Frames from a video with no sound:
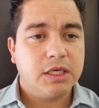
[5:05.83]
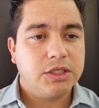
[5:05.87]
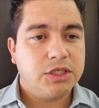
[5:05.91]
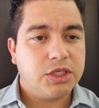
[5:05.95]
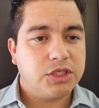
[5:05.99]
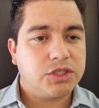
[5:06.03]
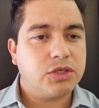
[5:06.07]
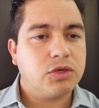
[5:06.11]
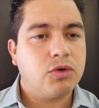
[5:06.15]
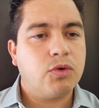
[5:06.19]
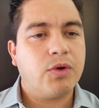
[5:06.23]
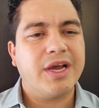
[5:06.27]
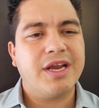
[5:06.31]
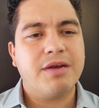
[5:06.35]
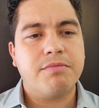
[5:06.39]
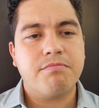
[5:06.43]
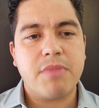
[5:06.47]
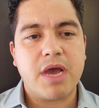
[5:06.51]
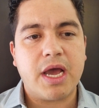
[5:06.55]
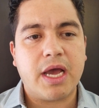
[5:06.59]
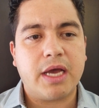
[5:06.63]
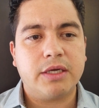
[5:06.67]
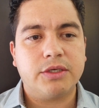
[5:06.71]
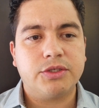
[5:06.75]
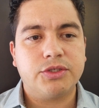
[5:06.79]
doesn't quite
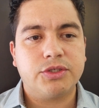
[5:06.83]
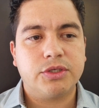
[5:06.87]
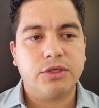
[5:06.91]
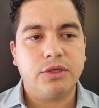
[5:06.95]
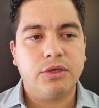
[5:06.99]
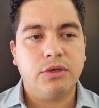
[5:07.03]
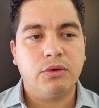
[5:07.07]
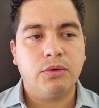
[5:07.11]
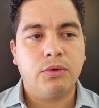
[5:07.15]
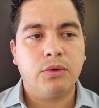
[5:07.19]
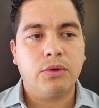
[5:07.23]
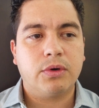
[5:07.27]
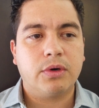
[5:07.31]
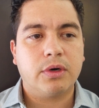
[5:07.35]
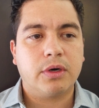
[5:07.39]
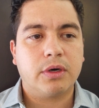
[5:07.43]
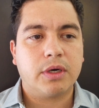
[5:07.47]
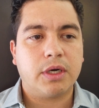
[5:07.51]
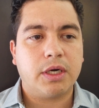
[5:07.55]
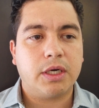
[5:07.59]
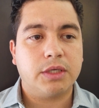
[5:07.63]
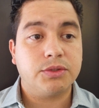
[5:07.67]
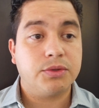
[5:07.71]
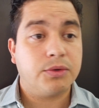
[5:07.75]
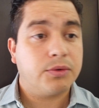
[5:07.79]
match
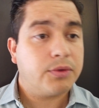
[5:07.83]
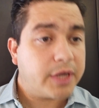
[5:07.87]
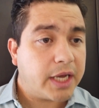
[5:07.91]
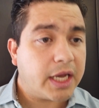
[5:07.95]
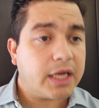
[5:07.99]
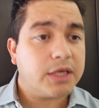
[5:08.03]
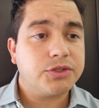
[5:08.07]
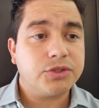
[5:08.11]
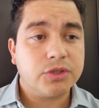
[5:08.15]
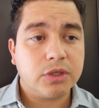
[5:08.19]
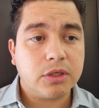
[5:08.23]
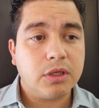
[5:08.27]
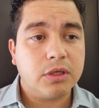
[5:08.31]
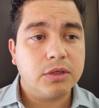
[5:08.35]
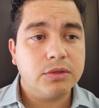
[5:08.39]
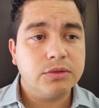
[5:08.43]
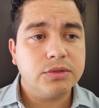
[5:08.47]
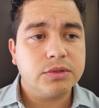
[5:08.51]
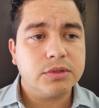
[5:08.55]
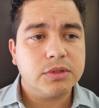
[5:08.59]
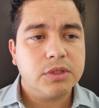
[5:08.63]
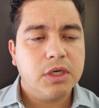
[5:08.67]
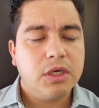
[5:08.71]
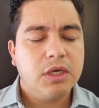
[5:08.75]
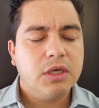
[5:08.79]
your total cash to
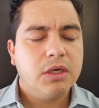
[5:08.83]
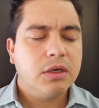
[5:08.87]
close,